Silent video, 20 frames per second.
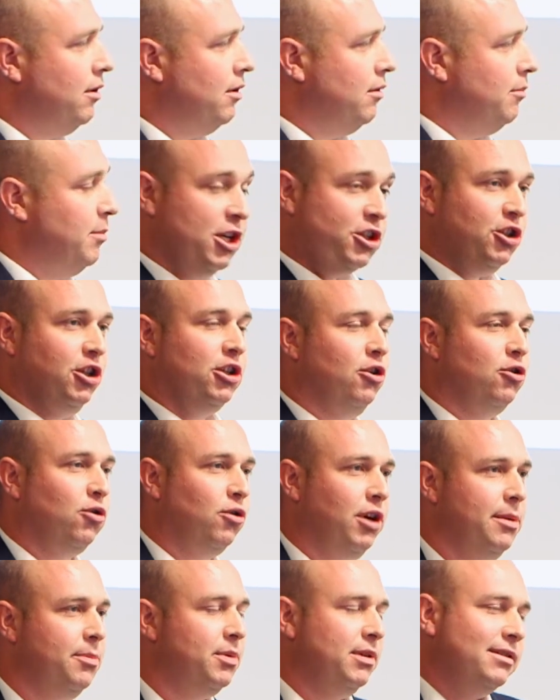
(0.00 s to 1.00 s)
mission
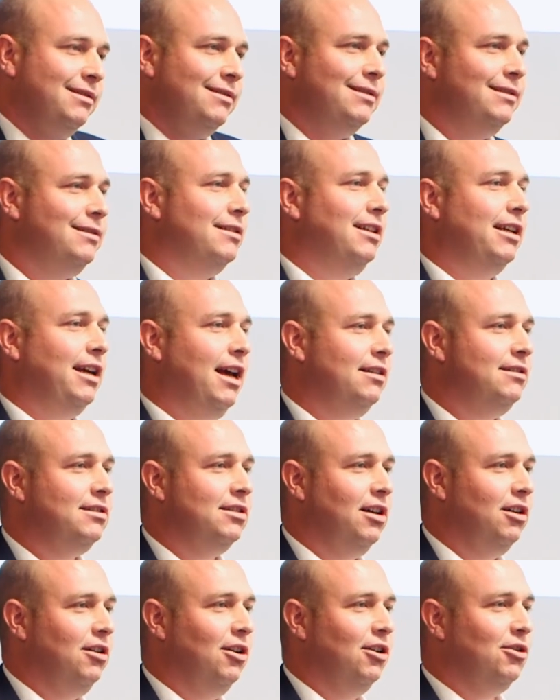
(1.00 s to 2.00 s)
creep. Isn't this like
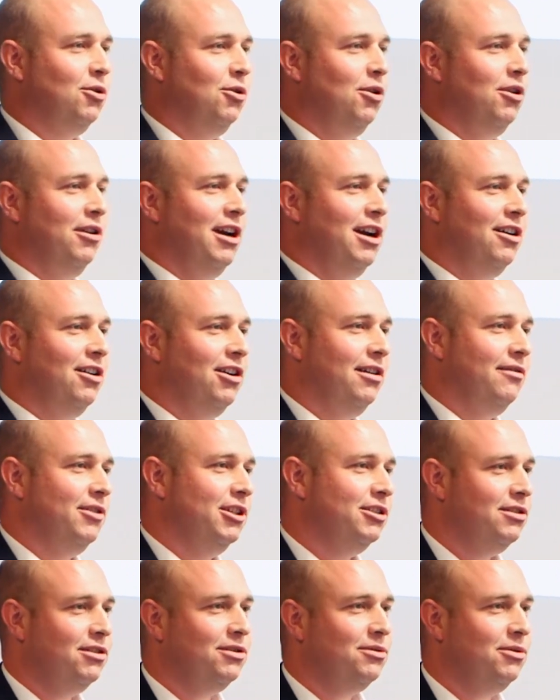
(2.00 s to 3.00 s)
outside our core area of
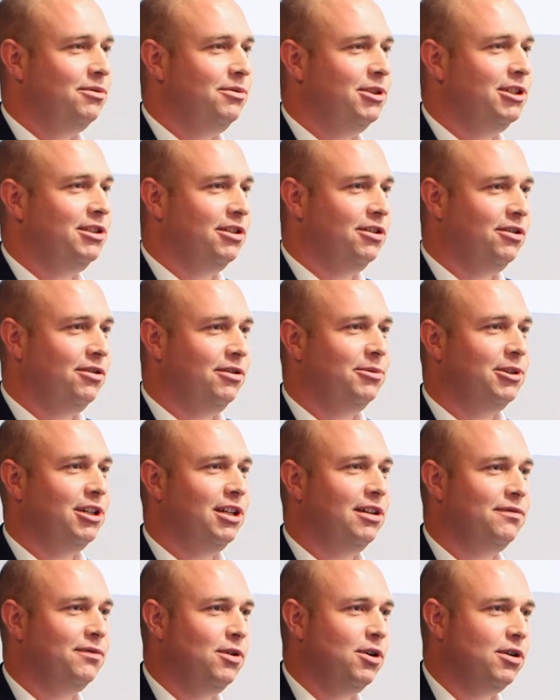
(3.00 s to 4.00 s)
interest? What are we doing? We got
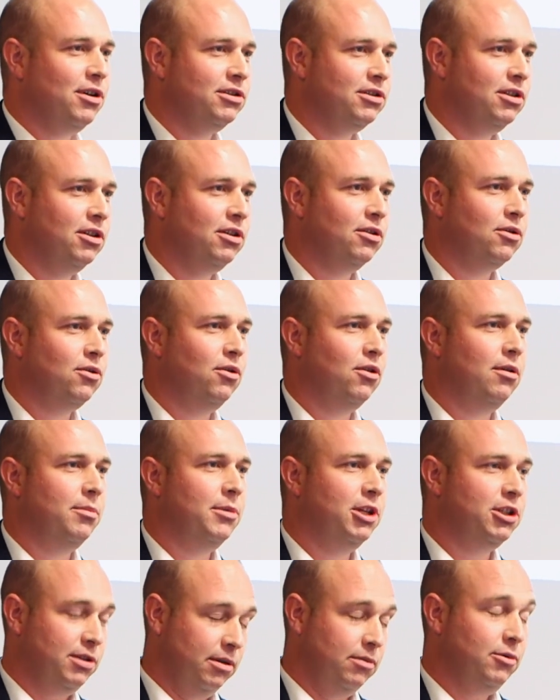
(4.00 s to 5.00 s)
to focus on our core
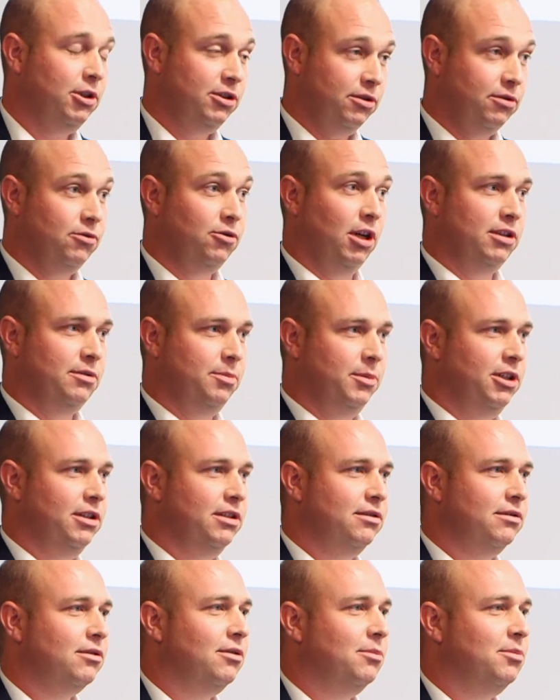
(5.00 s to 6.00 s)
mission, which, trust me,
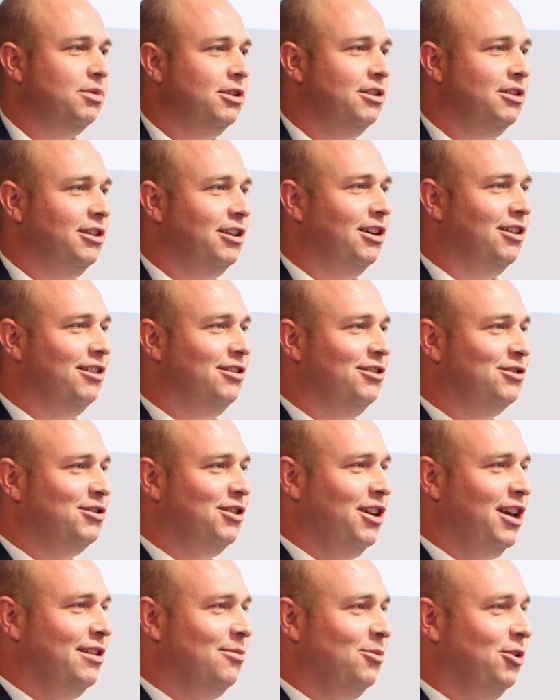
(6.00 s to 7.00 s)
is completely
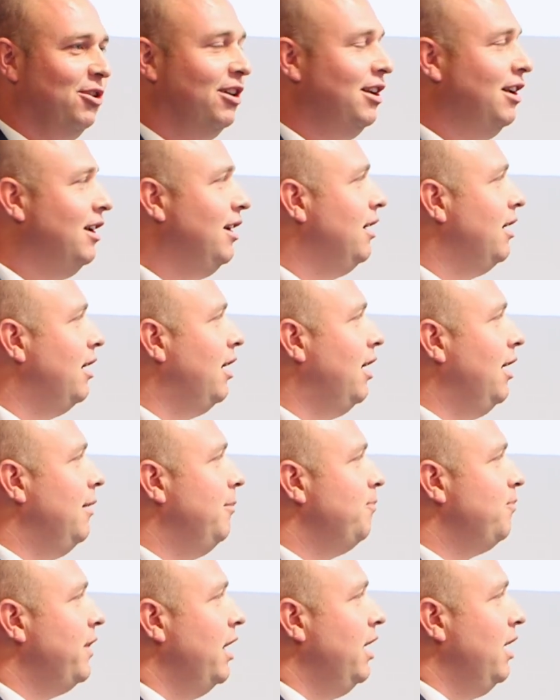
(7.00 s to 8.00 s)
understandable.
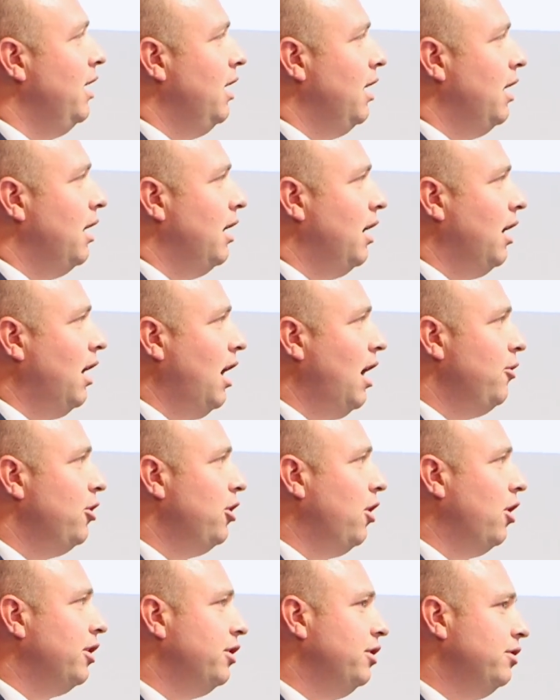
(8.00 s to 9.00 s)
I would
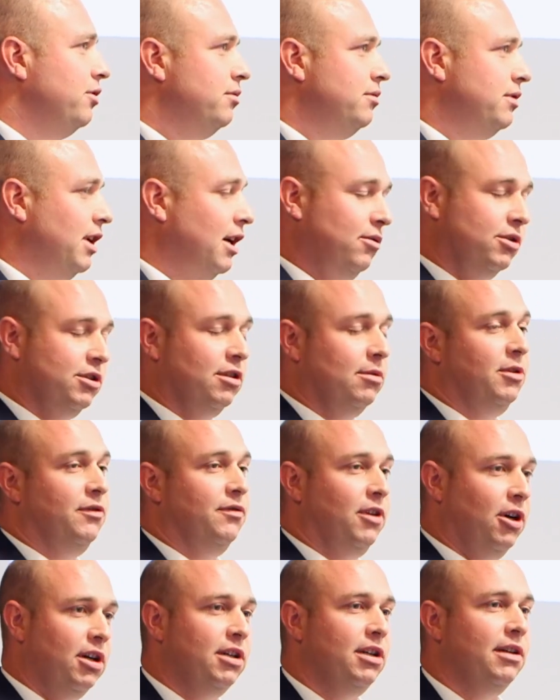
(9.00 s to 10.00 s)
argue that one's going to be
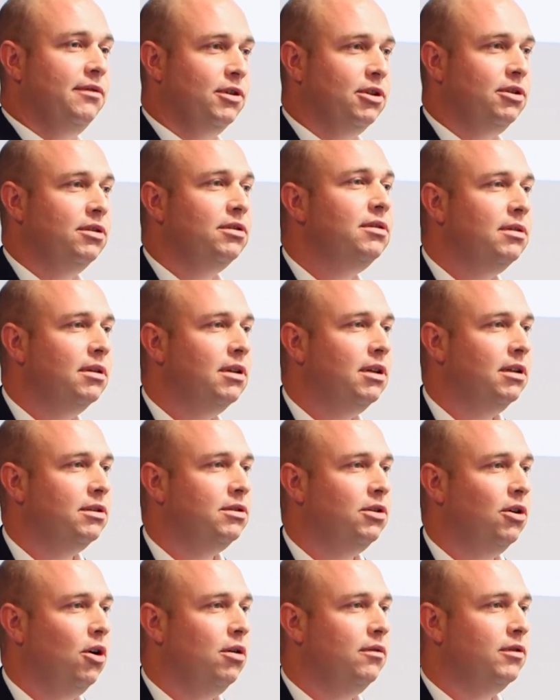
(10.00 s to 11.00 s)
very difficult
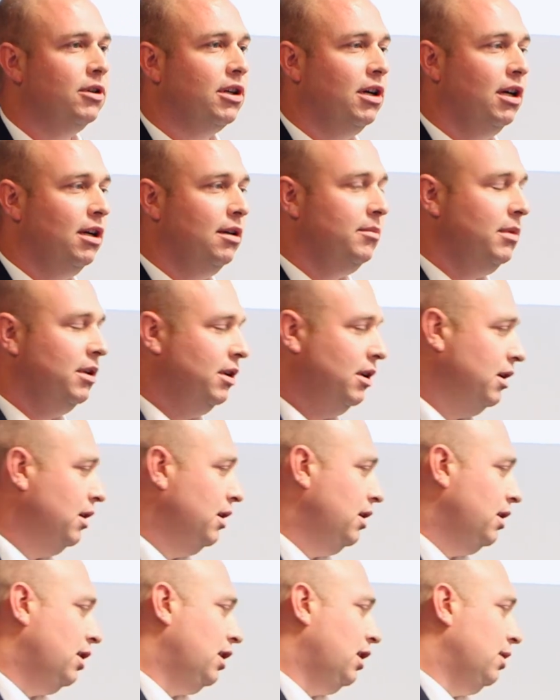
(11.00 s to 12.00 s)
to overcome,
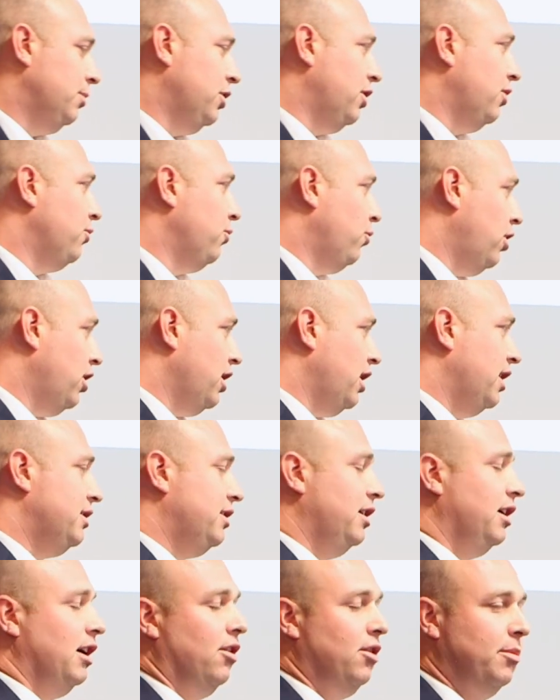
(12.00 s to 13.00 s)
but one
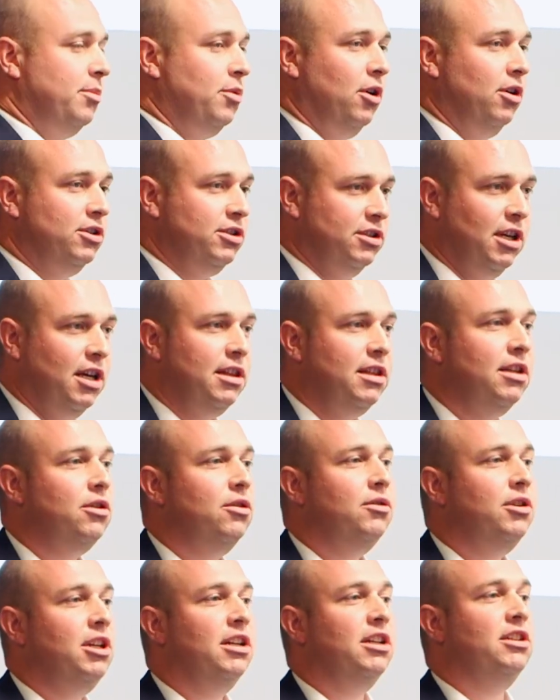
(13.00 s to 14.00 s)
idea I would pose is I think
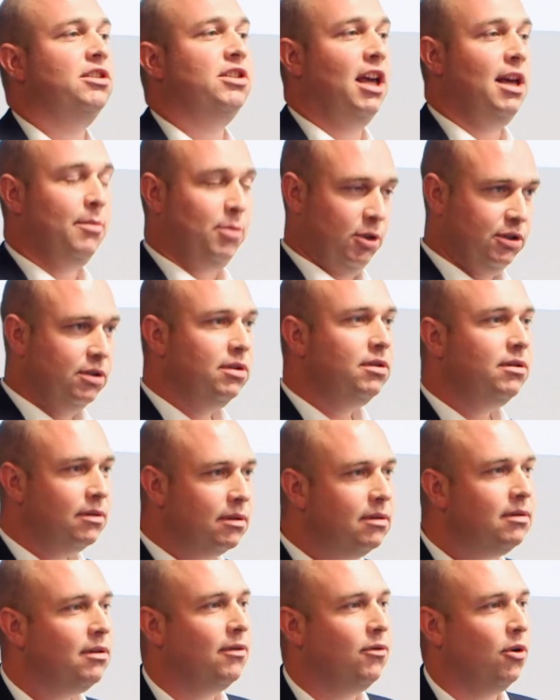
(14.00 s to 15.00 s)
you need examples
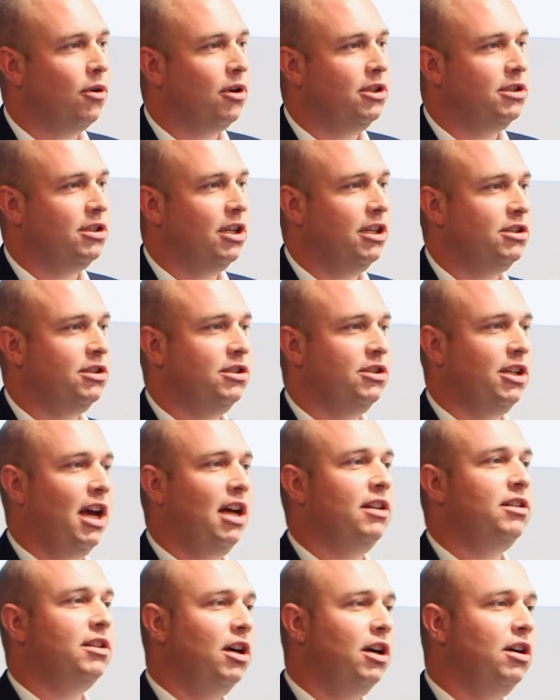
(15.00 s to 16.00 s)
of organizations
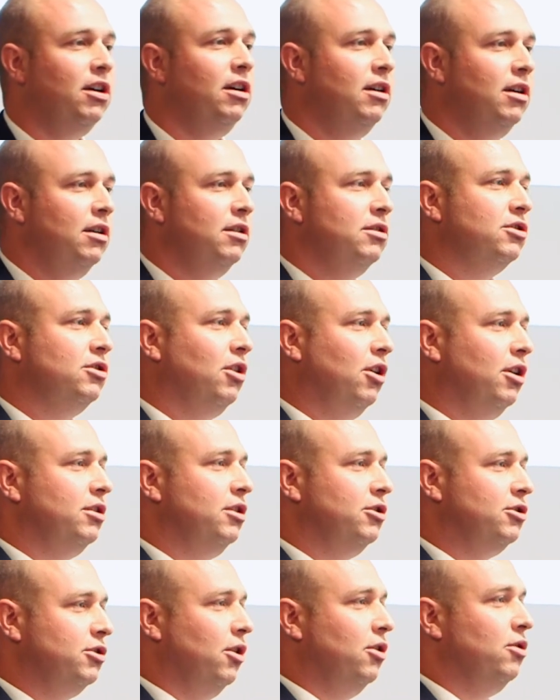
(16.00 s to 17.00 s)
out there starting
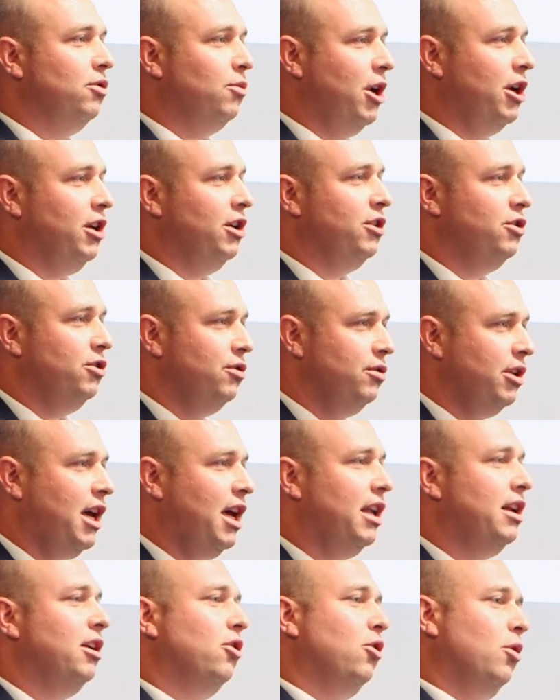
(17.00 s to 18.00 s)
to show the way to do
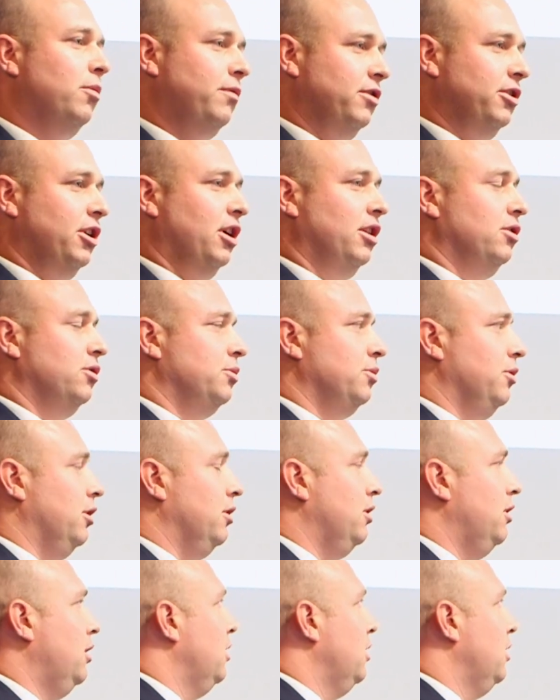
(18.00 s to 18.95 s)
that, and hopefully others will